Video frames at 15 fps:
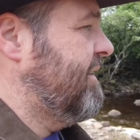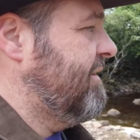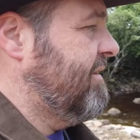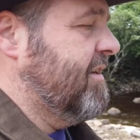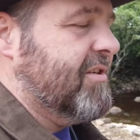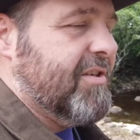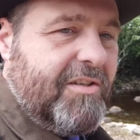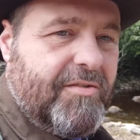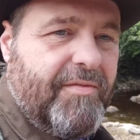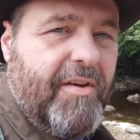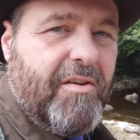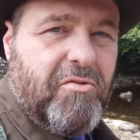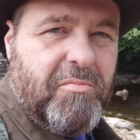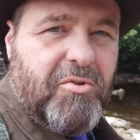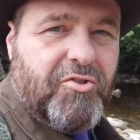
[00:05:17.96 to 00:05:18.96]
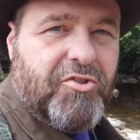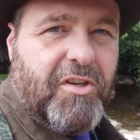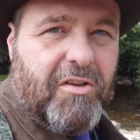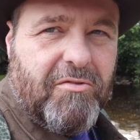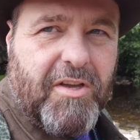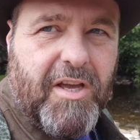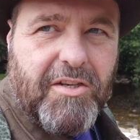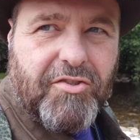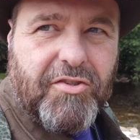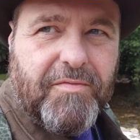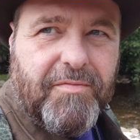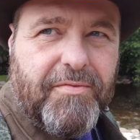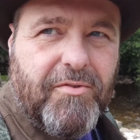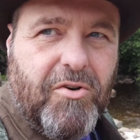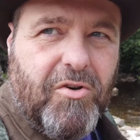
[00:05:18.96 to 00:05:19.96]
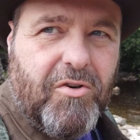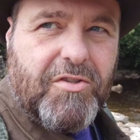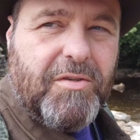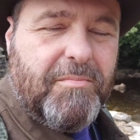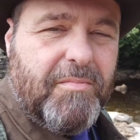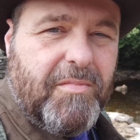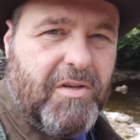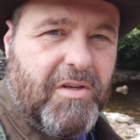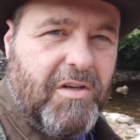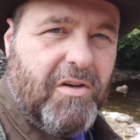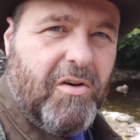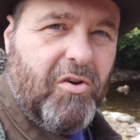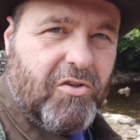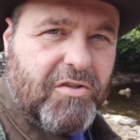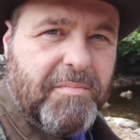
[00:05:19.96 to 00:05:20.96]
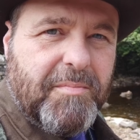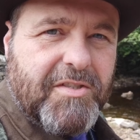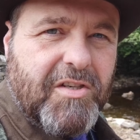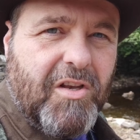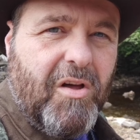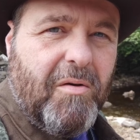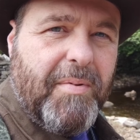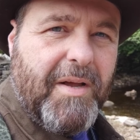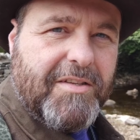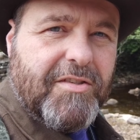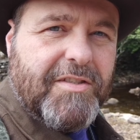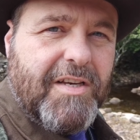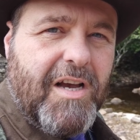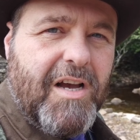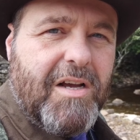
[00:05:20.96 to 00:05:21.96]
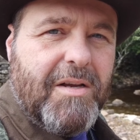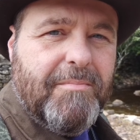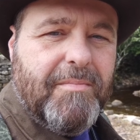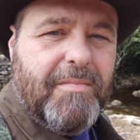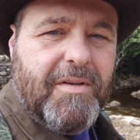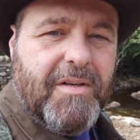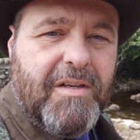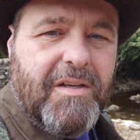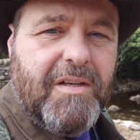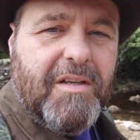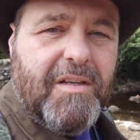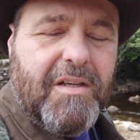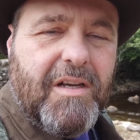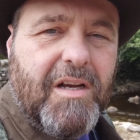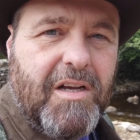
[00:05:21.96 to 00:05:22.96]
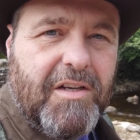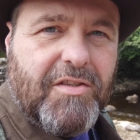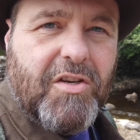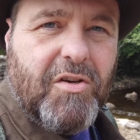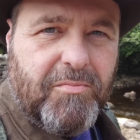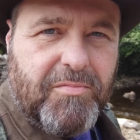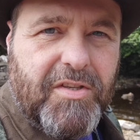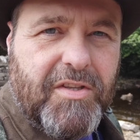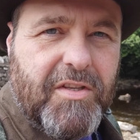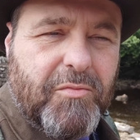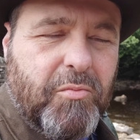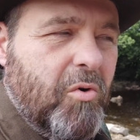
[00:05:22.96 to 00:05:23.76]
this is very much a location for autumn. Autumn is a lot better time to come to this